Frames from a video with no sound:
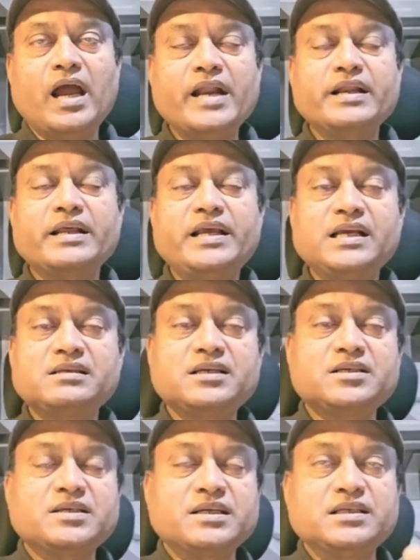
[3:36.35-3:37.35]
And
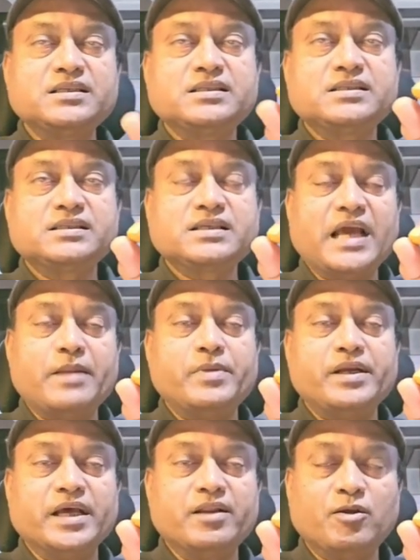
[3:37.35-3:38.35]
case studies can
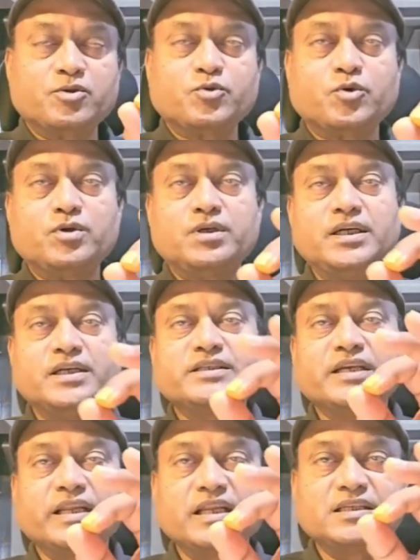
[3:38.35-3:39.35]
be done also,
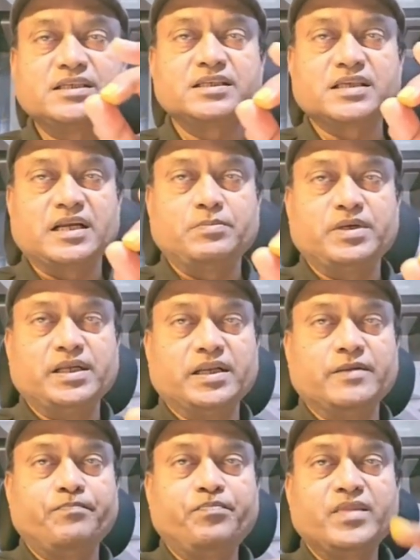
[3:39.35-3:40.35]
its analysis can be
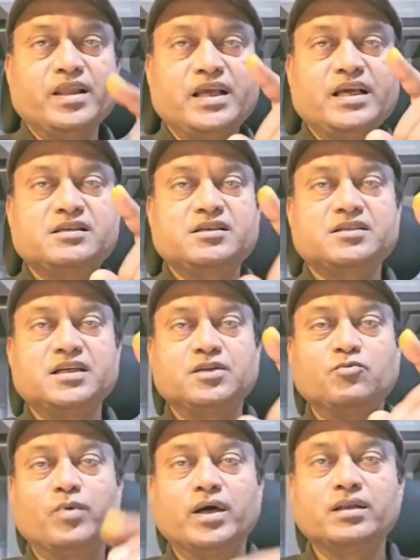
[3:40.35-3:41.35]
done. Case
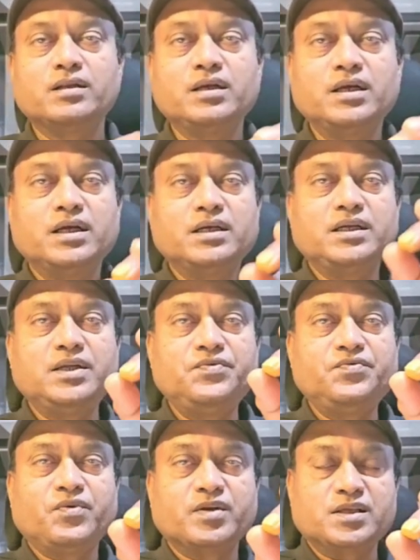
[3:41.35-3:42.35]
study 1,
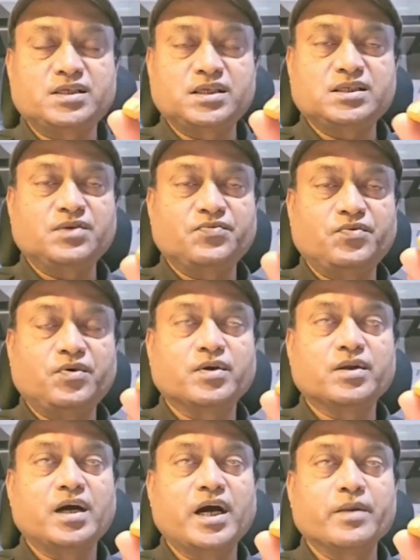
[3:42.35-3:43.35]
deforestation
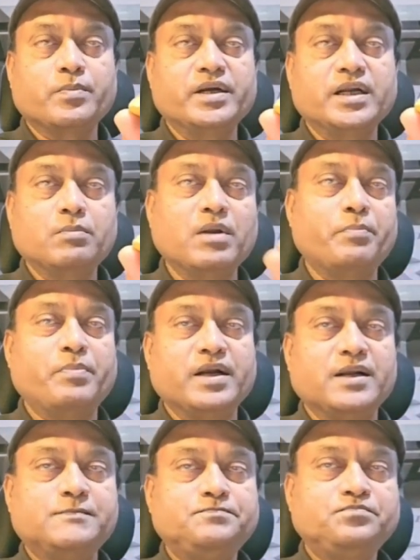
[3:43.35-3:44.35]
for urban
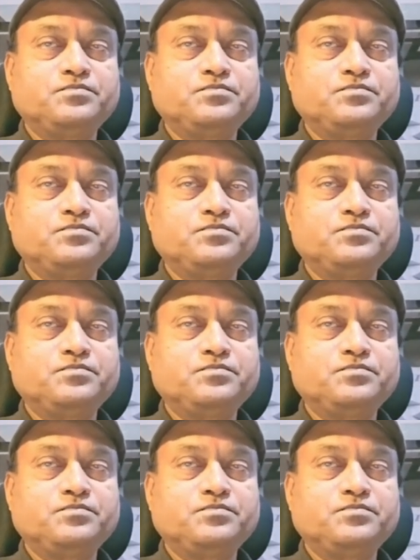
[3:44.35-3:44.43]
development.